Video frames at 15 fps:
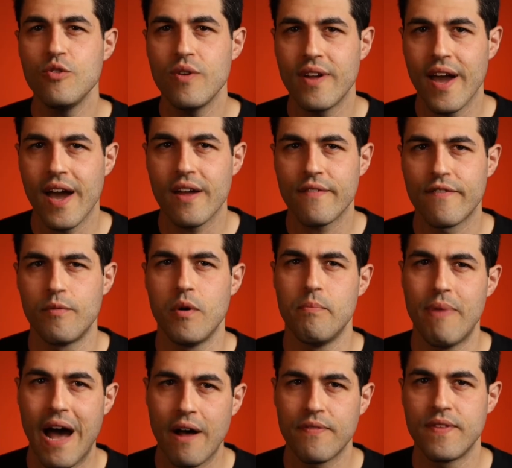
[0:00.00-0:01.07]
you get from
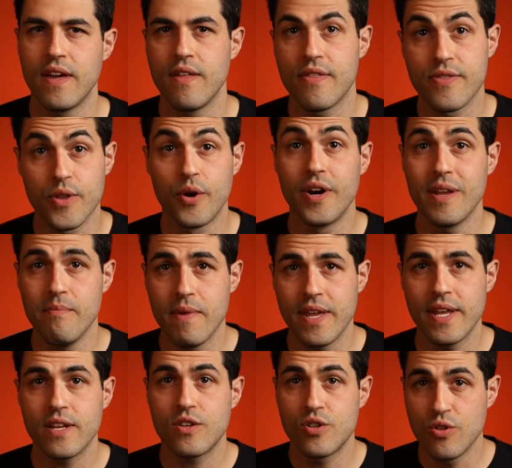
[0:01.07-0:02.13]
about the
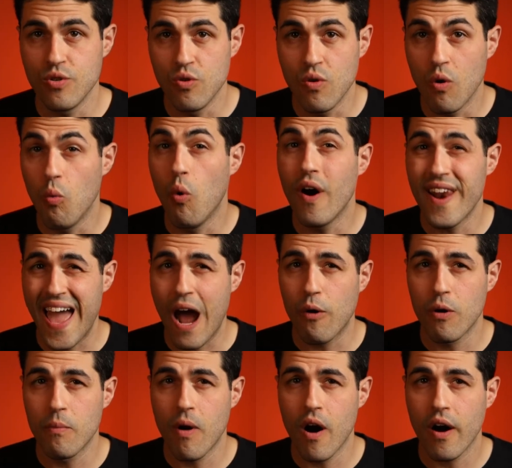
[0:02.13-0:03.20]
30-minute to 1
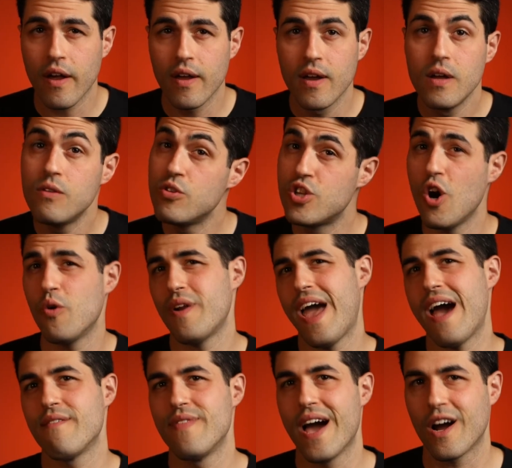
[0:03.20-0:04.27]
hour mark don't
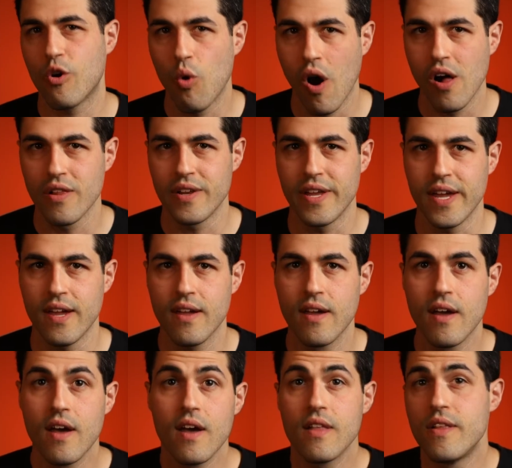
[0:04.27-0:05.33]
have that quality.
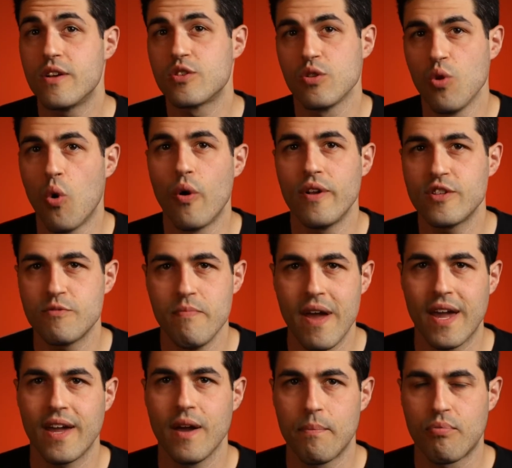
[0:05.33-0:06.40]
There's Lawrence making a